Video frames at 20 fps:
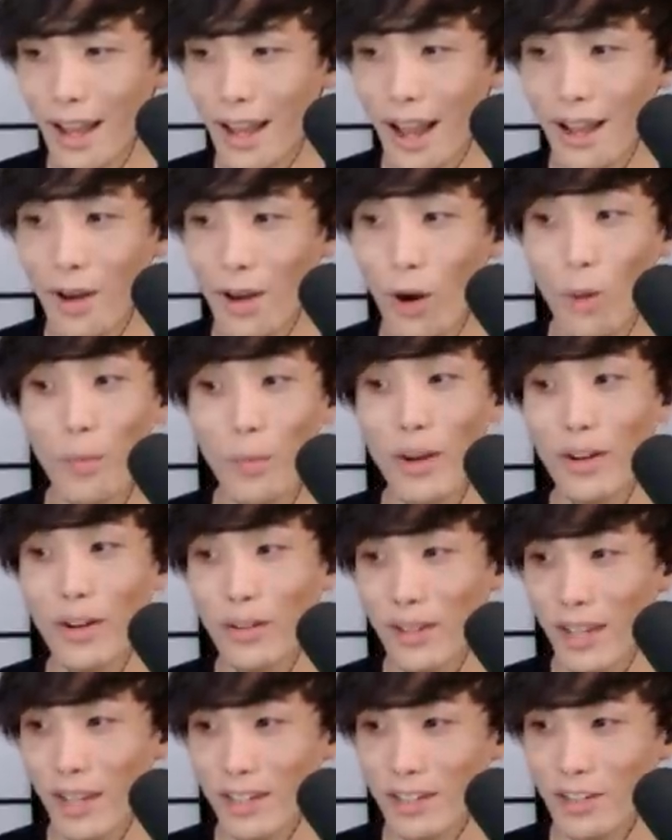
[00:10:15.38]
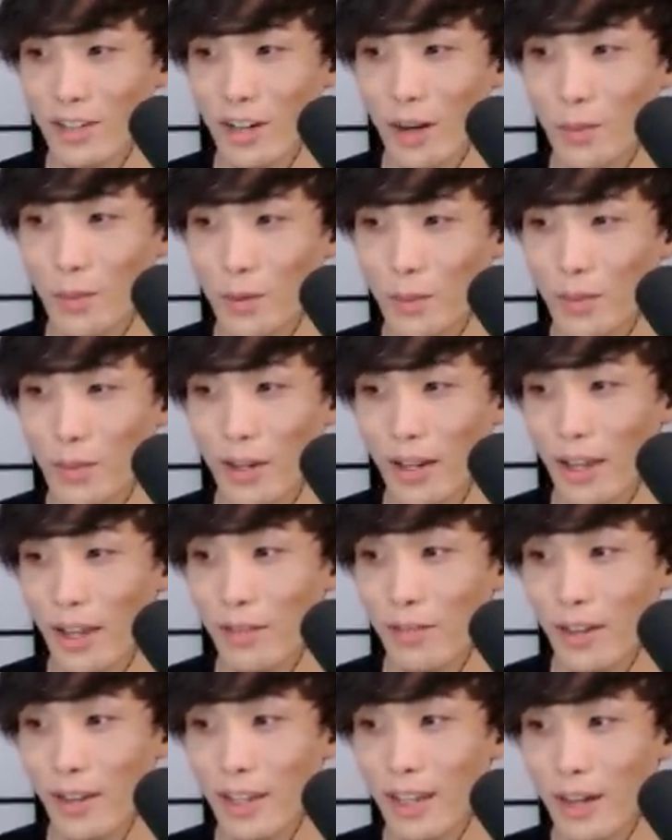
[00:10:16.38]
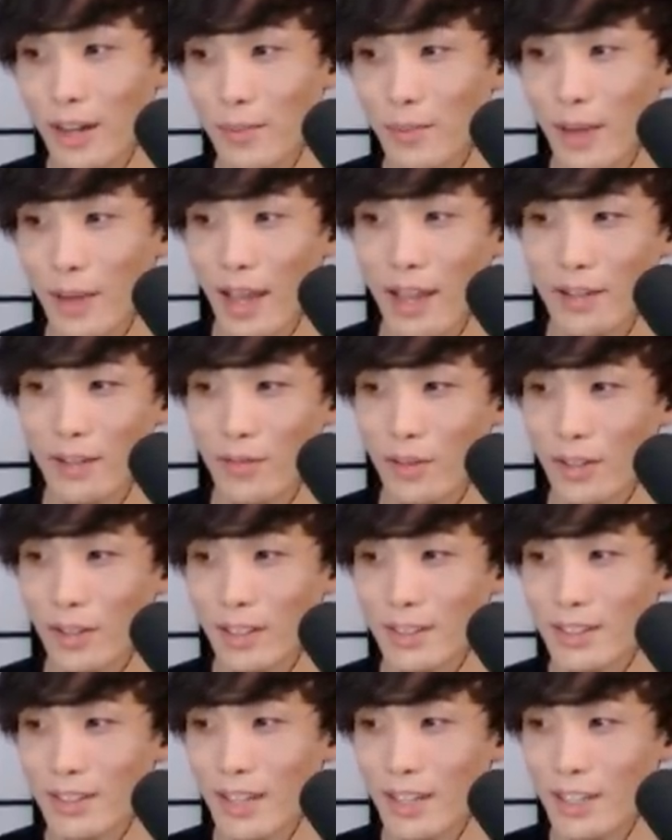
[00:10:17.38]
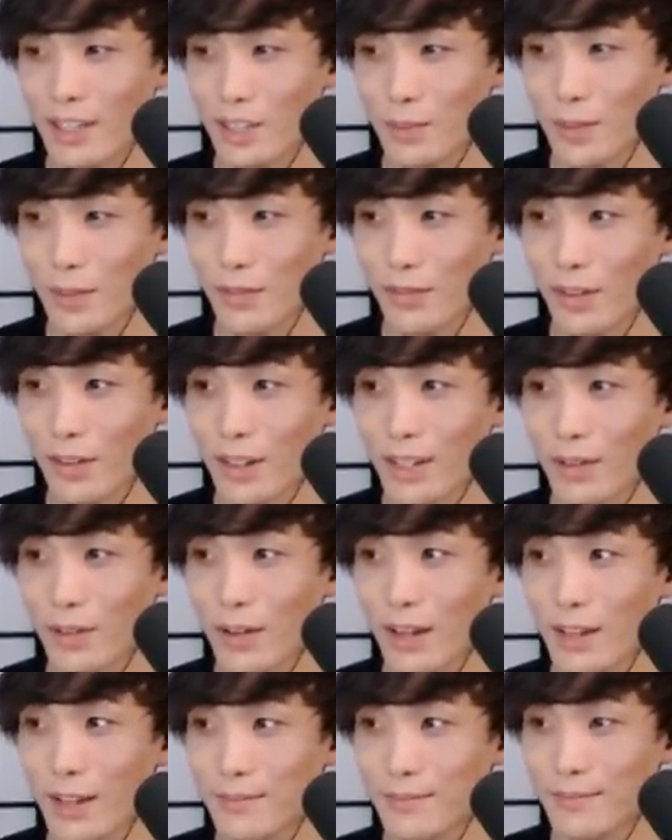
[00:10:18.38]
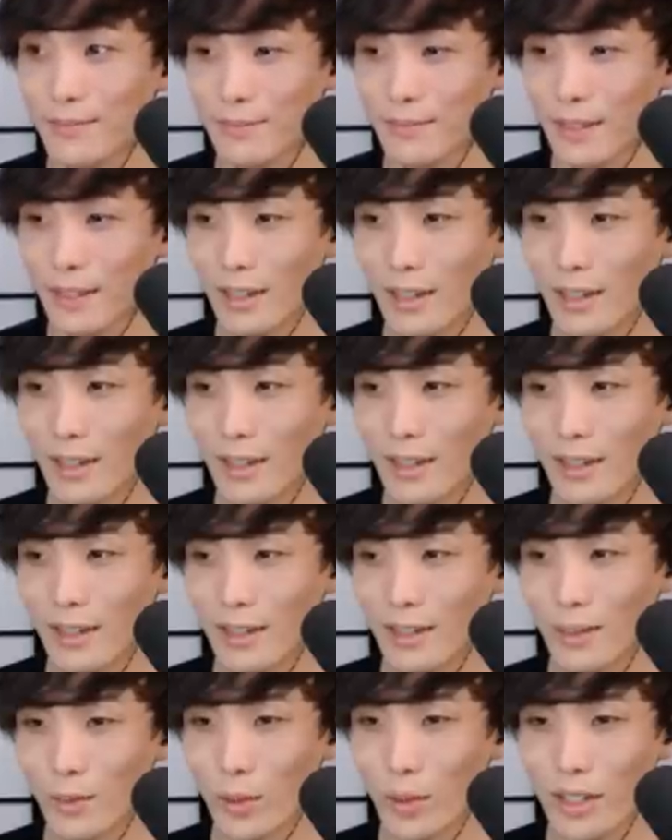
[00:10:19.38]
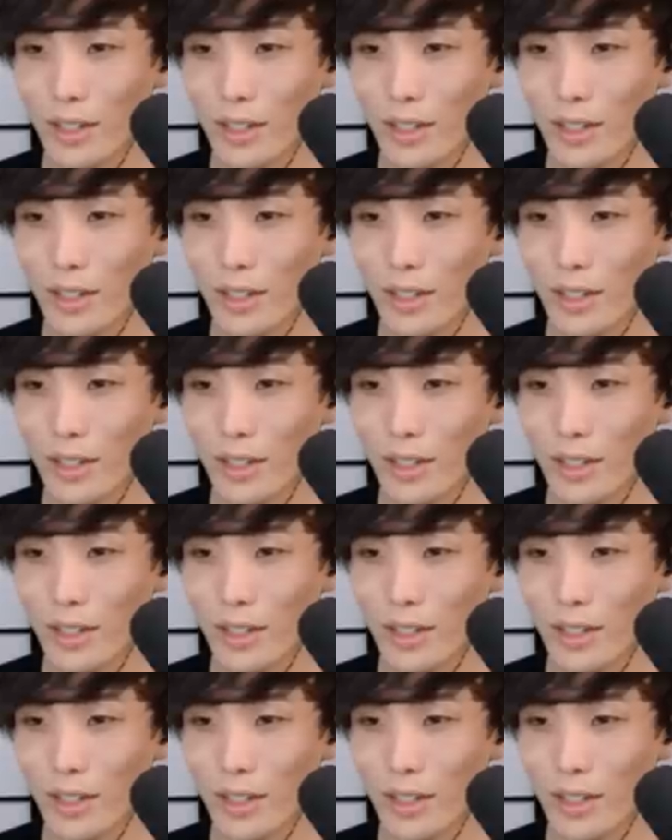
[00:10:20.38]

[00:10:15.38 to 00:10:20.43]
hope I don't get in trouble, but if I get banned for this, that'd just be funny, right? Would